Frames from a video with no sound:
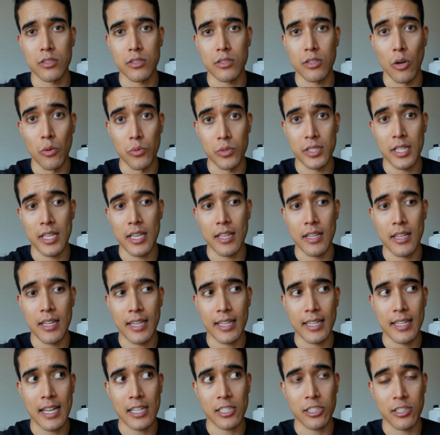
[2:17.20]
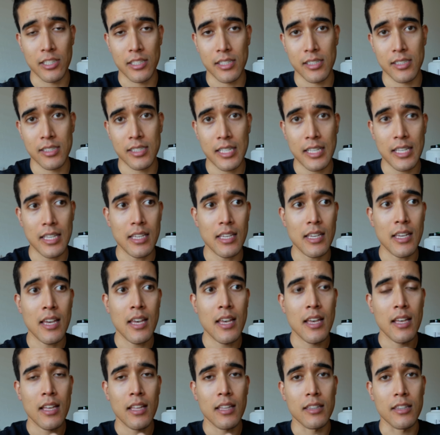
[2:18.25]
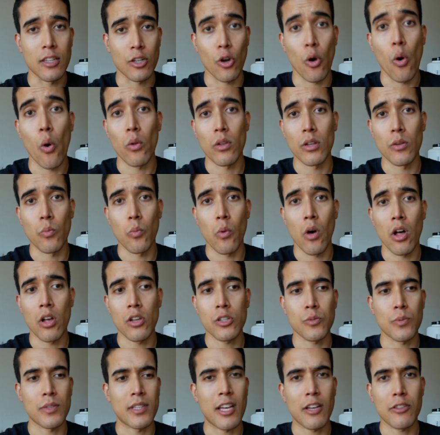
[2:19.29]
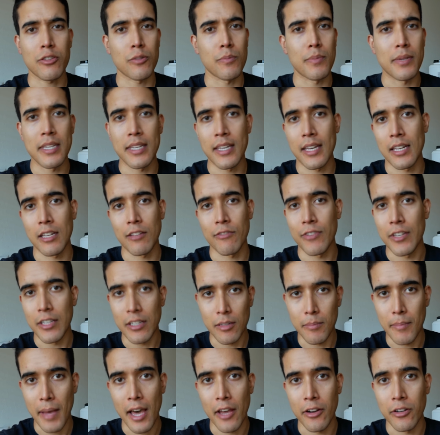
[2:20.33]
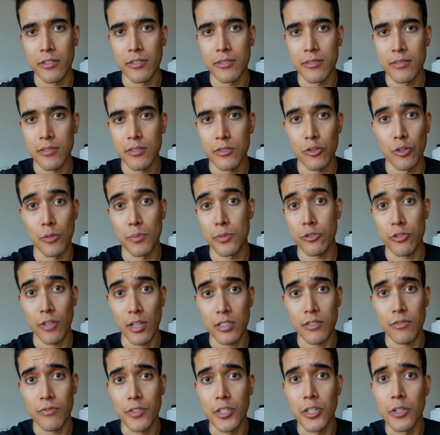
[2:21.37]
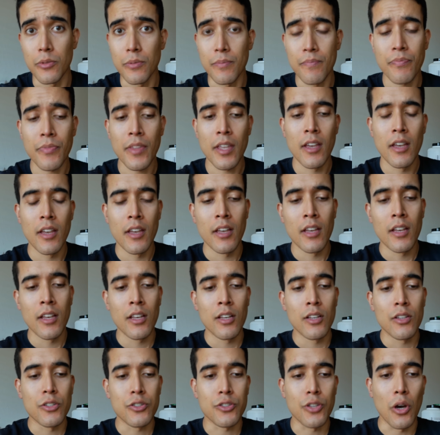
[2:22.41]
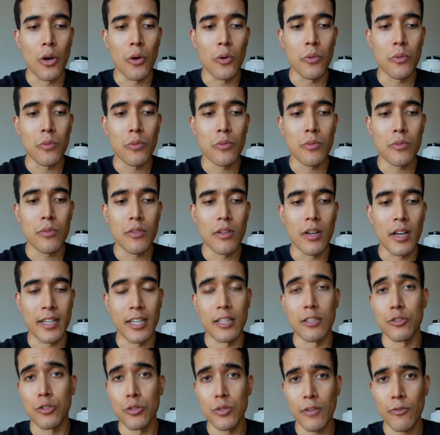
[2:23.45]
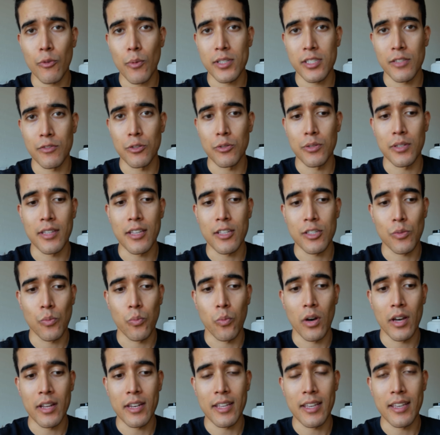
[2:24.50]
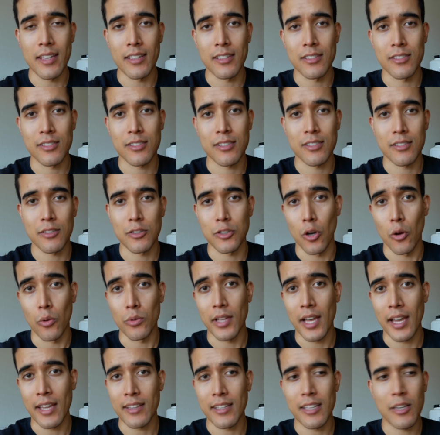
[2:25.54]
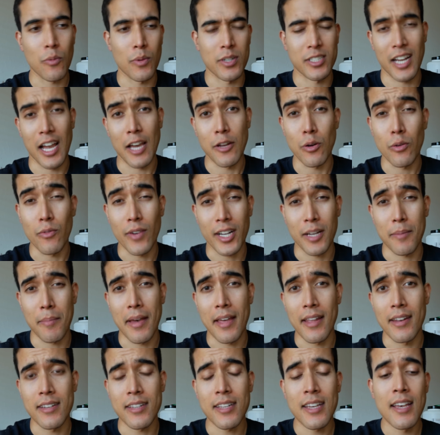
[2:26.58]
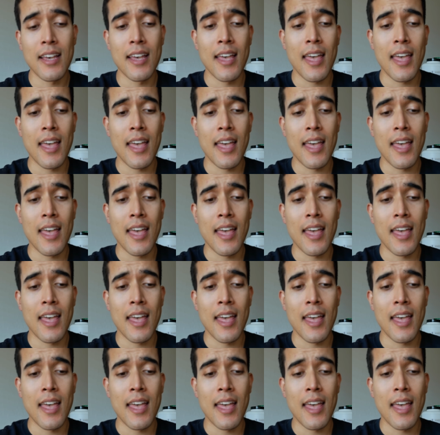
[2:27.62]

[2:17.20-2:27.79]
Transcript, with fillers: goes in, it can actually see the colon walls without there being any fecal matter to obstruct view. So again, 2 different ways of doing this. One is GoLYTELY, which I don't recommend,